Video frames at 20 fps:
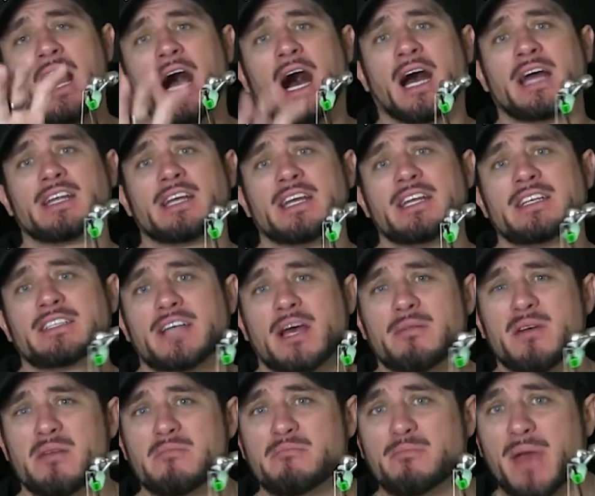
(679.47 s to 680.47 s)
I,
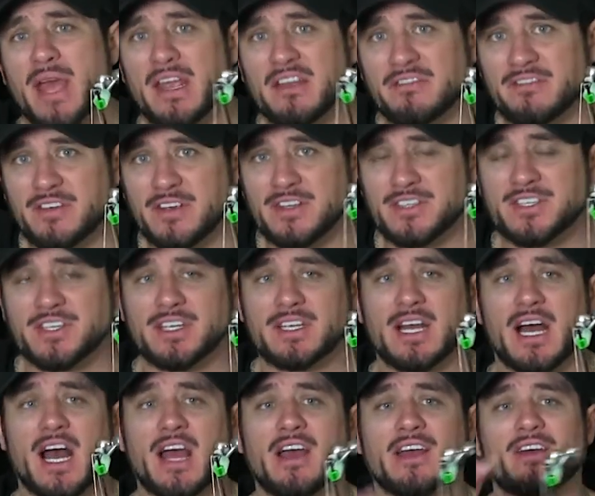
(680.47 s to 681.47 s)
anytime I'm bait
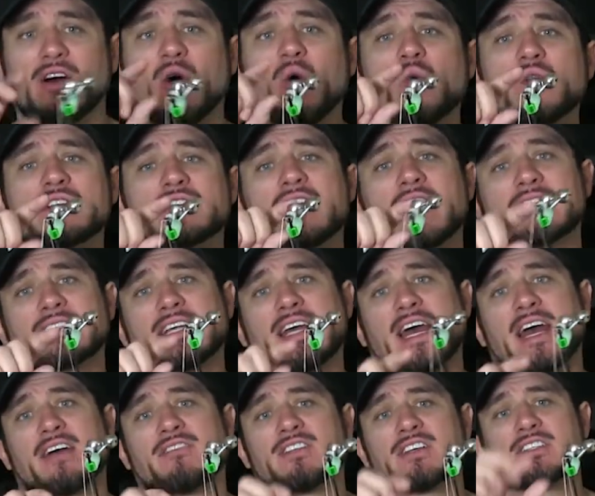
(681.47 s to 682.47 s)
fishing, I always like to
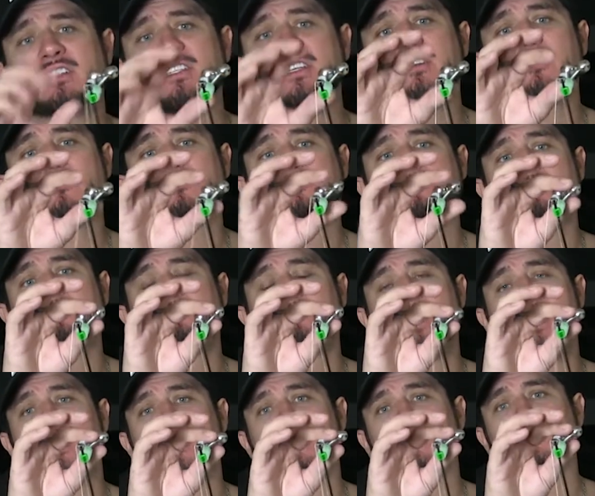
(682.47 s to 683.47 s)
have these little
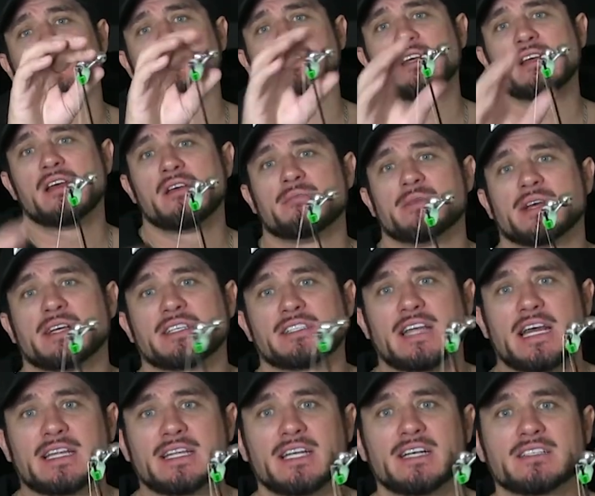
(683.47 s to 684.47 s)
bells because
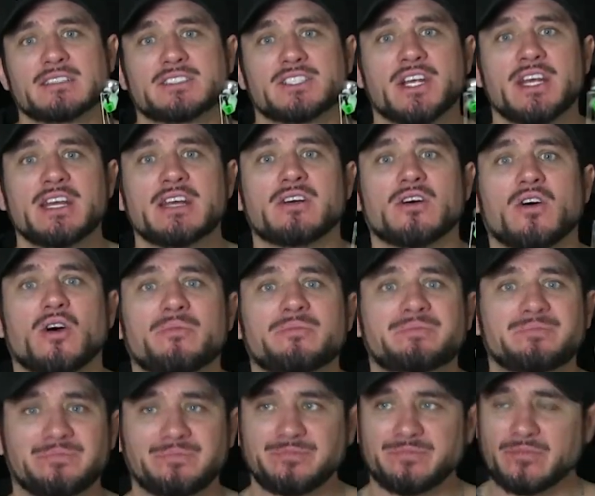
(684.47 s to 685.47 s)
that little
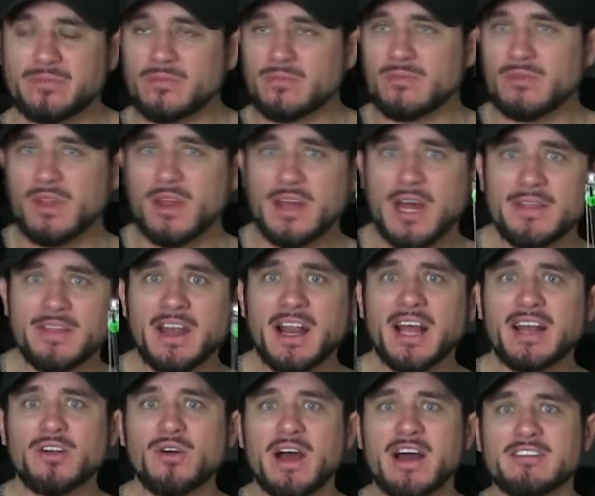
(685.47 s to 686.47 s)
jingle, then
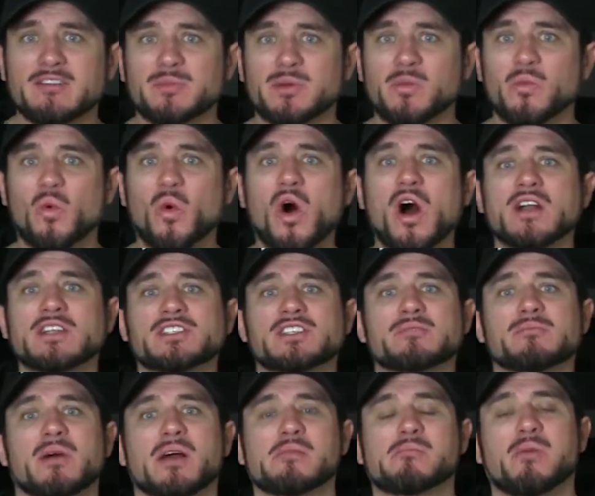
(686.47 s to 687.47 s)
I don't have to be
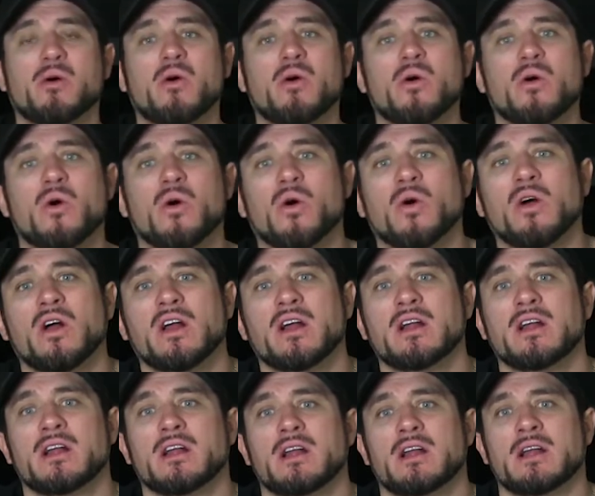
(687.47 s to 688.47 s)
watching my pole
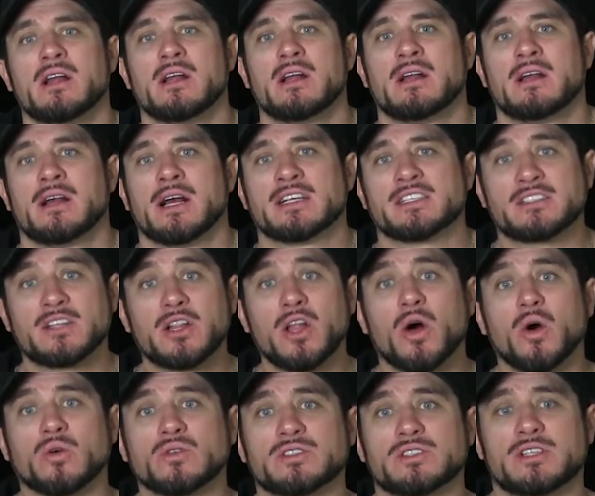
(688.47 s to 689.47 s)
as
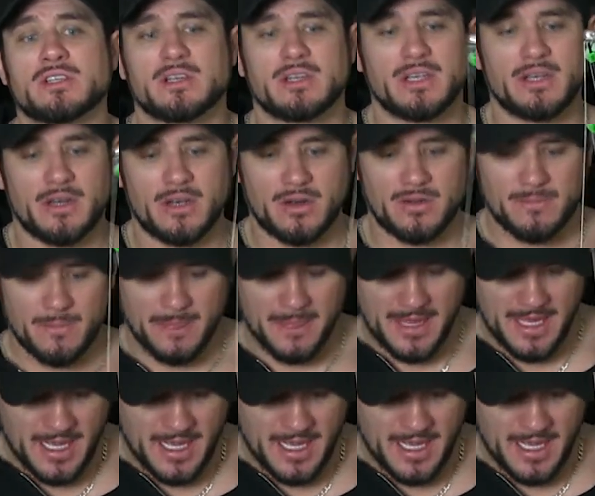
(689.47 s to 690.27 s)
close, you know?